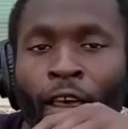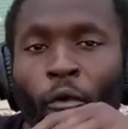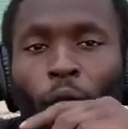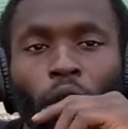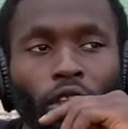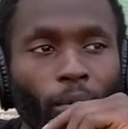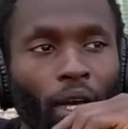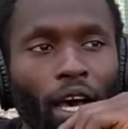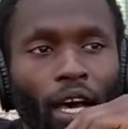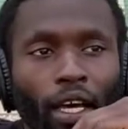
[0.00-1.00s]
We want them
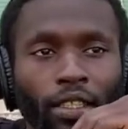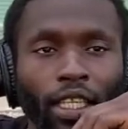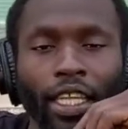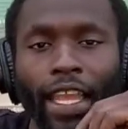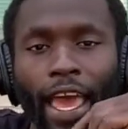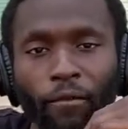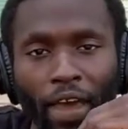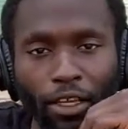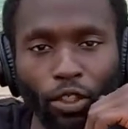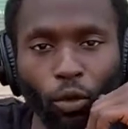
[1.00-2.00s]
to see the name
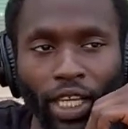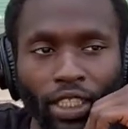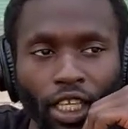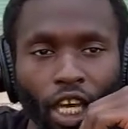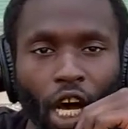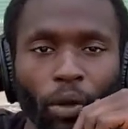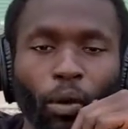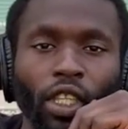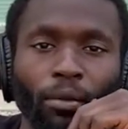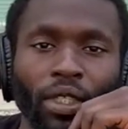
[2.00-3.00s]
Faustin Guetigo. We
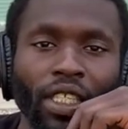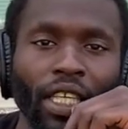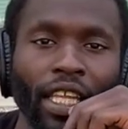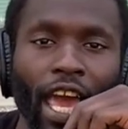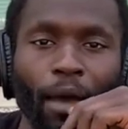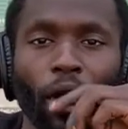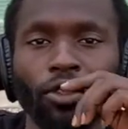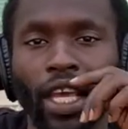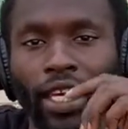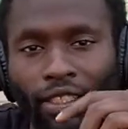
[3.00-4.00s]
want them to see the name
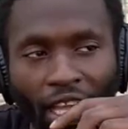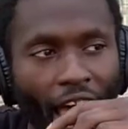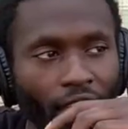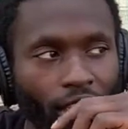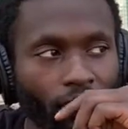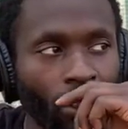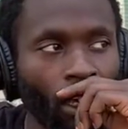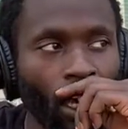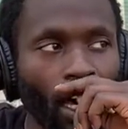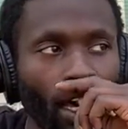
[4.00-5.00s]
Jose Gonzalez,
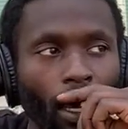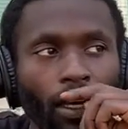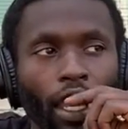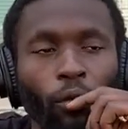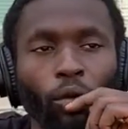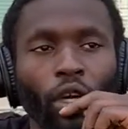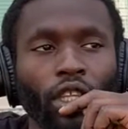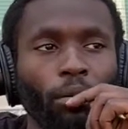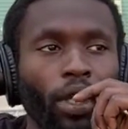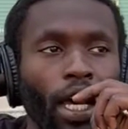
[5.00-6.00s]
and we want
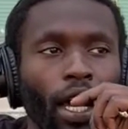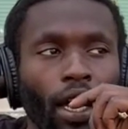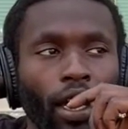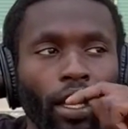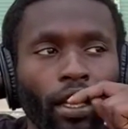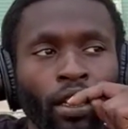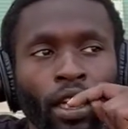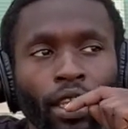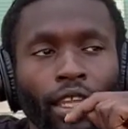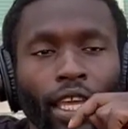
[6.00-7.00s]
them to
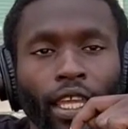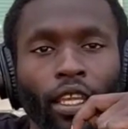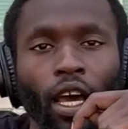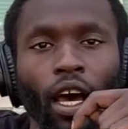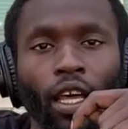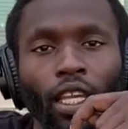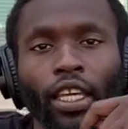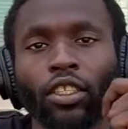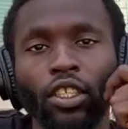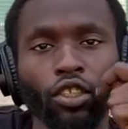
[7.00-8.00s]
then
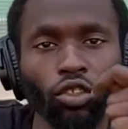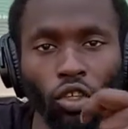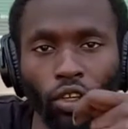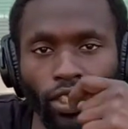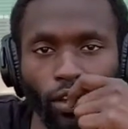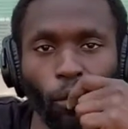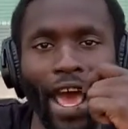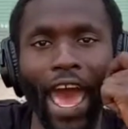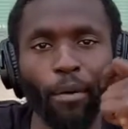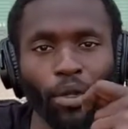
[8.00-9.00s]
look into the stories of
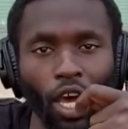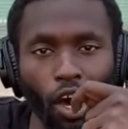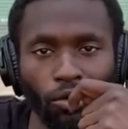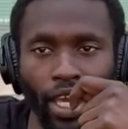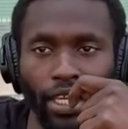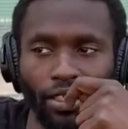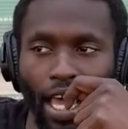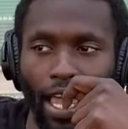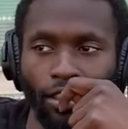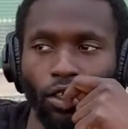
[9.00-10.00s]
what happened to Jose
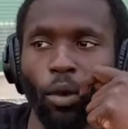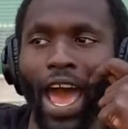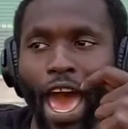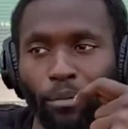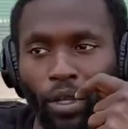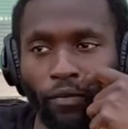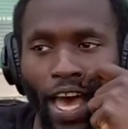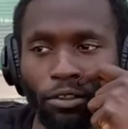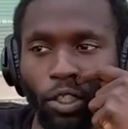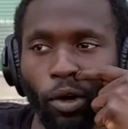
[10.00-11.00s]
Gonzalez and what happened to
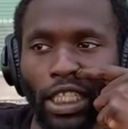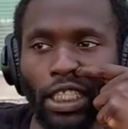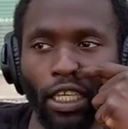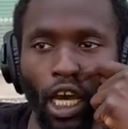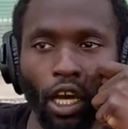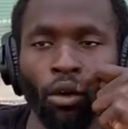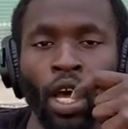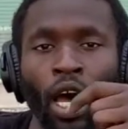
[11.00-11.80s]
Faustin Guetigo.